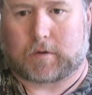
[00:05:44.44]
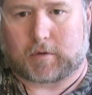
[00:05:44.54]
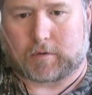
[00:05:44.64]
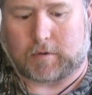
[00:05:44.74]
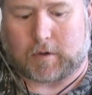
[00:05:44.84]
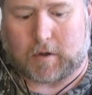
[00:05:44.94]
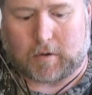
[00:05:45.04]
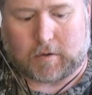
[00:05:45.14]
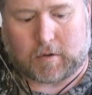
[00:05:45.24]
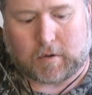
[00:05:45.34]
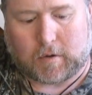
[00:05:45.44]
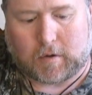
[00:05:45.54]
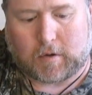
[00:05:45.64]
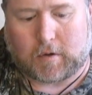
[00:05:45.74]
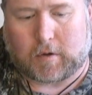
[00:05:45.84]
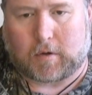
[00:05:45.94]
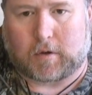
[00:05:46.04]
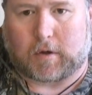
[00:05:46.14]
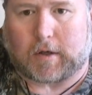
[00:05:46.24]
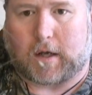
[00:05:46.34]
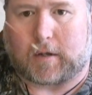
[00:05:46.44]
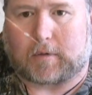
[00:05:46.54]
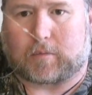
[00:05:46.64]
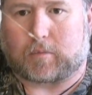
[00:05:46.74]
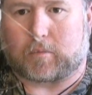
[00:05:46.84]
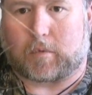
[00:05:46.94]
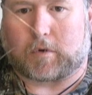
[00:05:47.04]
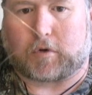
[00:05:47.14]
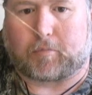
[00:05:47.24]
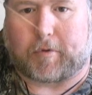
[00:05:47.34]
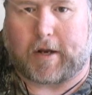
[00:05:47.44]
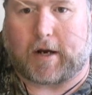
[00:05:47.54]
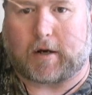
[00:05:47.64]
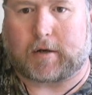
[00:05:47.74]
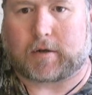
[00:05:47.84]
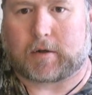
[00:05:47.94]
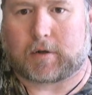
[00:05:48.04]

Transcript: So I got one loop there.